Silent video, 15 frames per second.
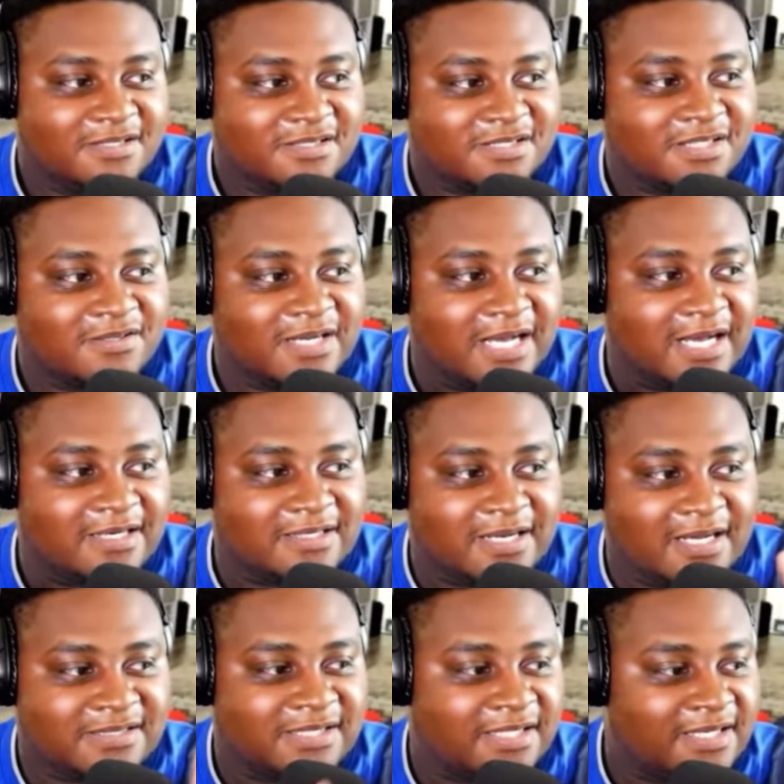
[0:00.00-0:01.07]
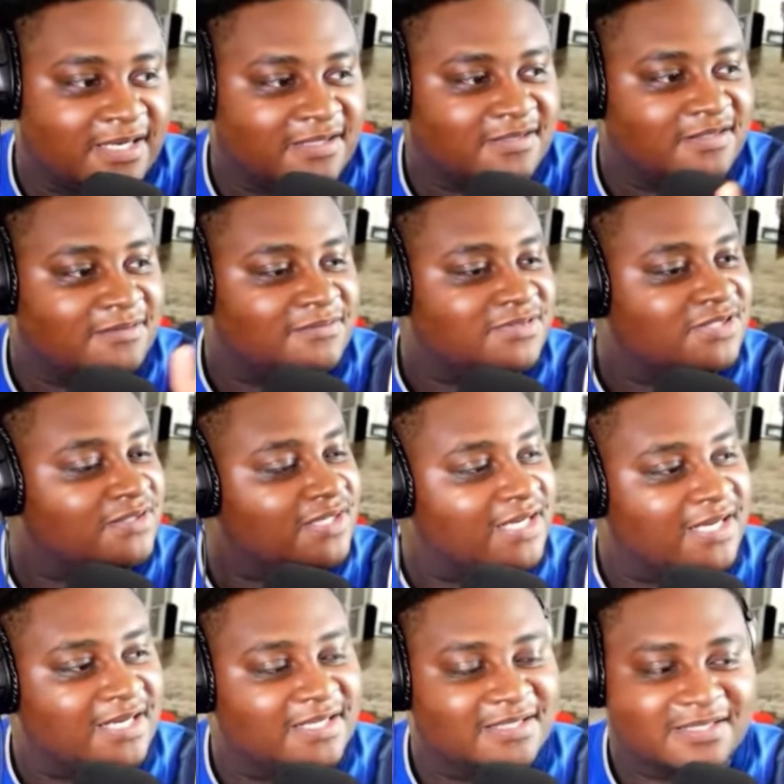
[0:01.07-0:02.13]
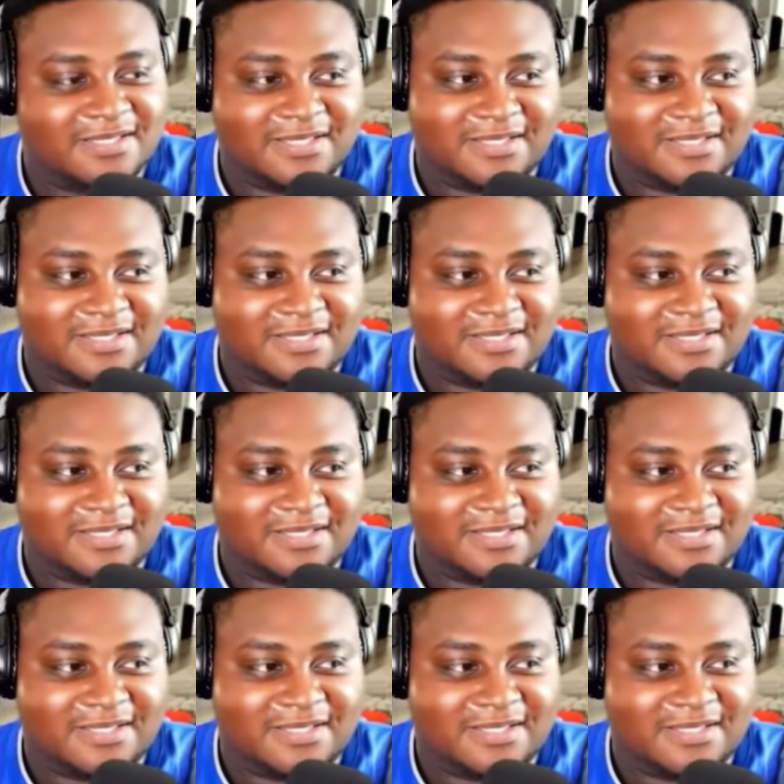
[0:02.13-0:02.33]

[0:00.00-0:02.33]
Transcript: Still got Dante Exum. Still got